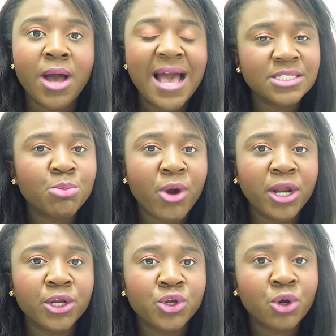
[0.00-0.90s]
As a
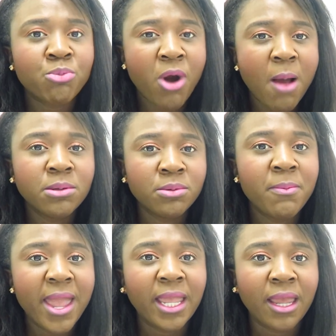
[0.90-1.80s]
braider, you're
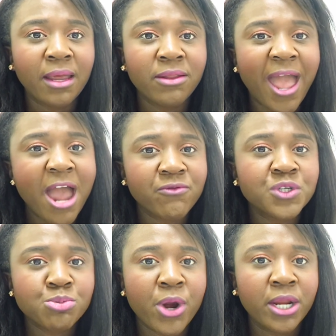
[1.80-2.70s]
probably making, the
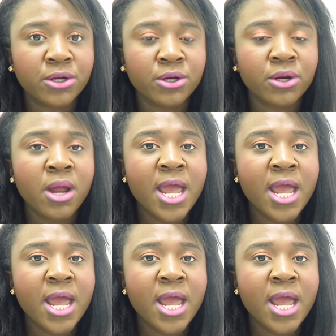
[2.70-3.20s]
average braider